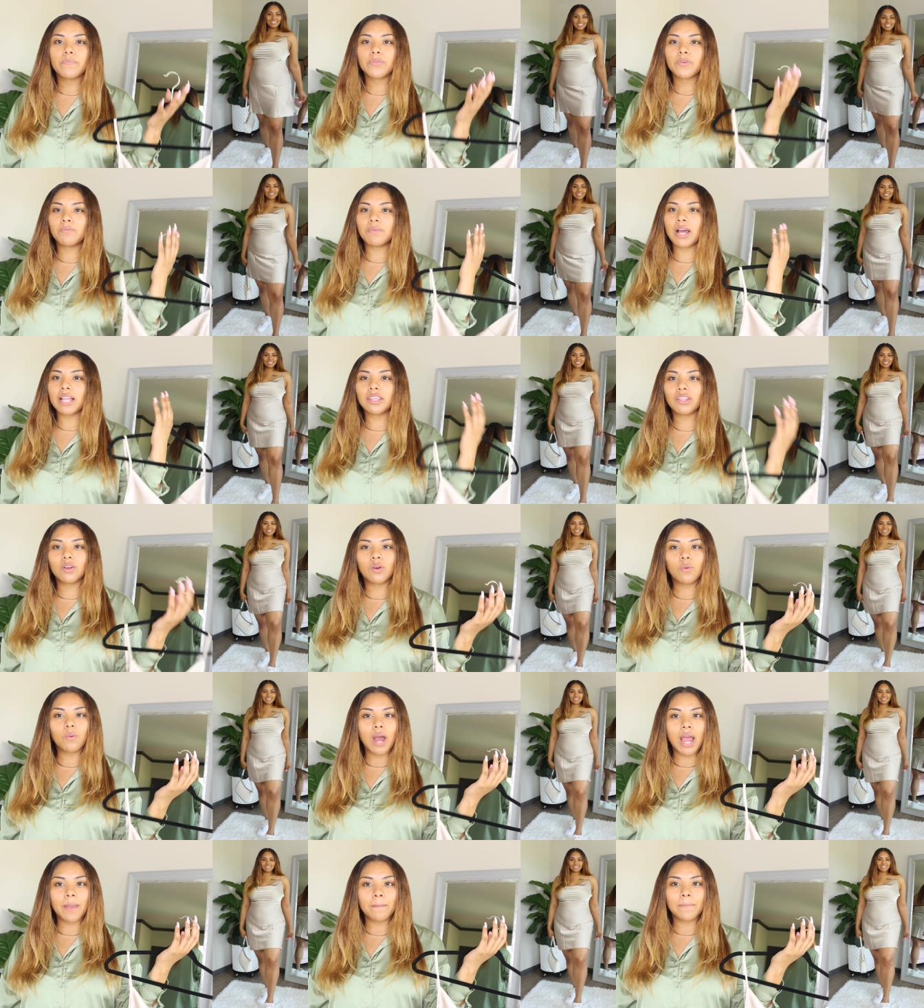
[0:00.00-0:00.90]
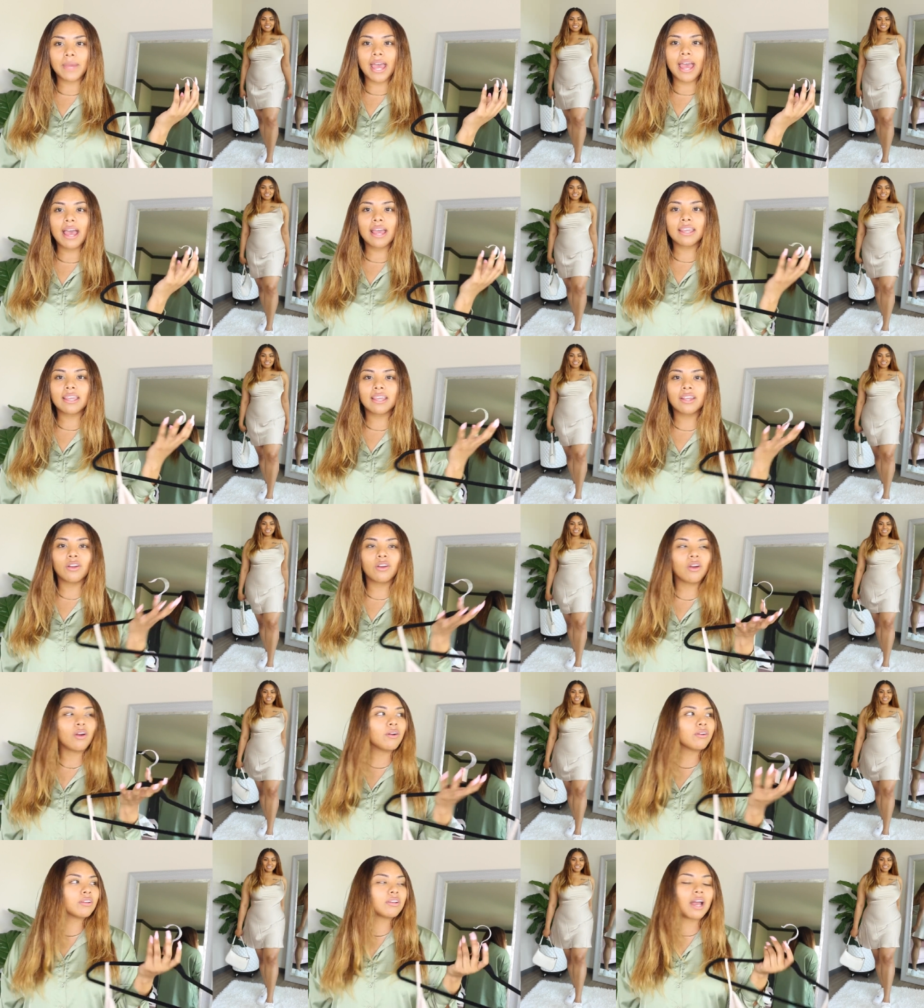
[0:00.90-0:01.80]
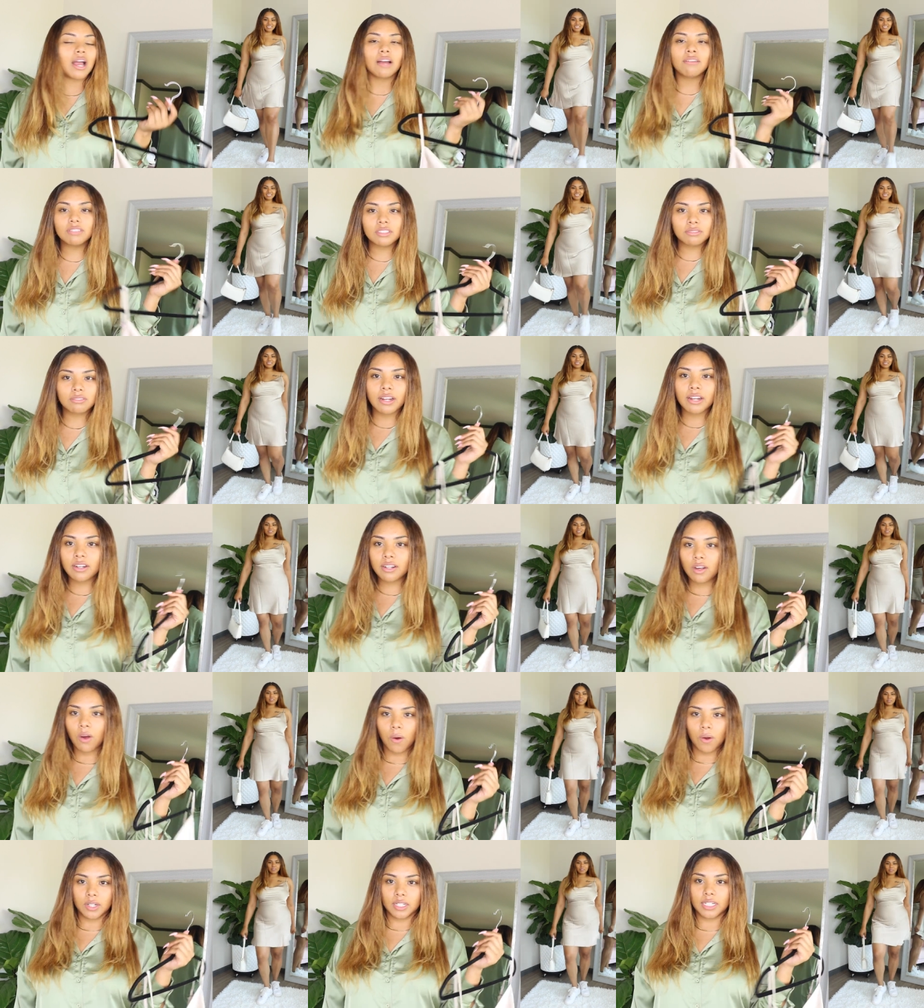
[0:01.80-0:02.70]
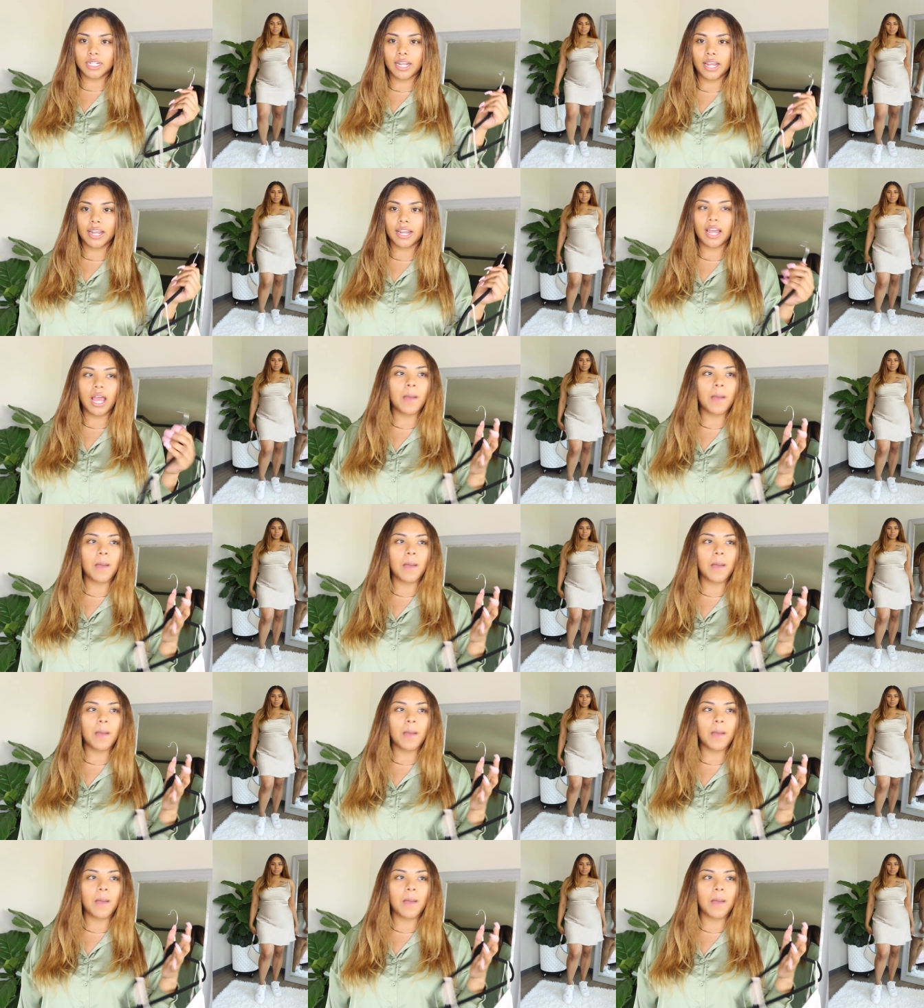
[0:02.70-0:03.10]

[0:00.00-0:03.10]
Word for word: my little white bag, and girl, I was ready to go on a date.